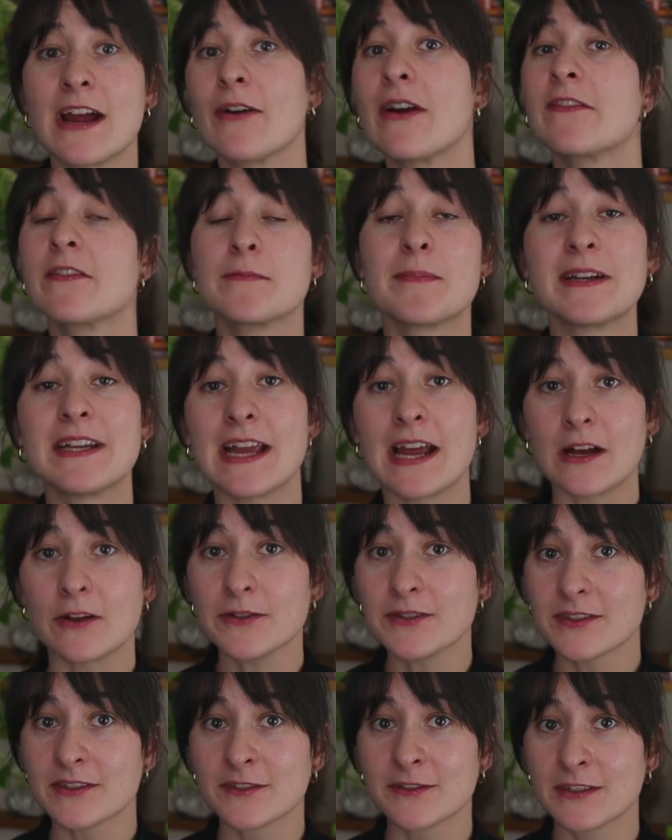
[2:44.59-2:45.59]
how everybody
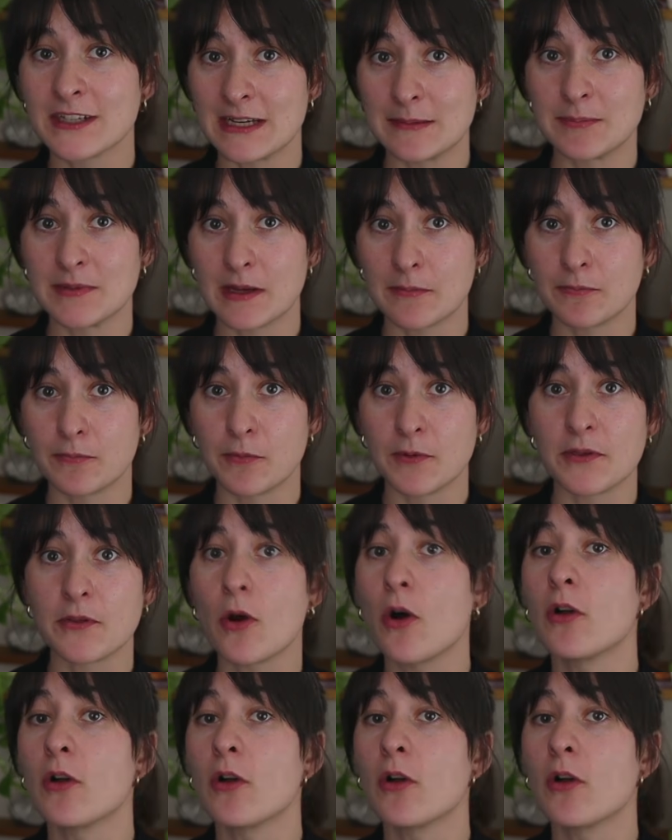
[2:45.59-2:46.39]
else keeps up with